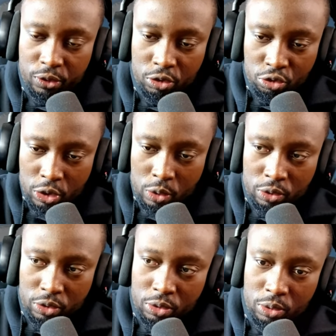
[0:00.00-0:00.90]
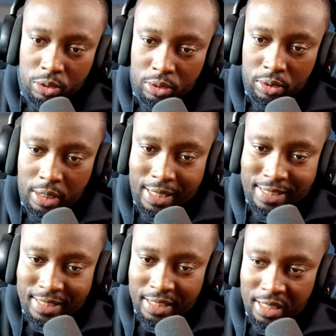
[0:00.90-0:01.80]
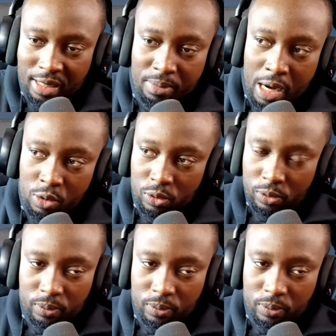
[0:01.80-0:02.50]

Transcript: for the drones to easily come out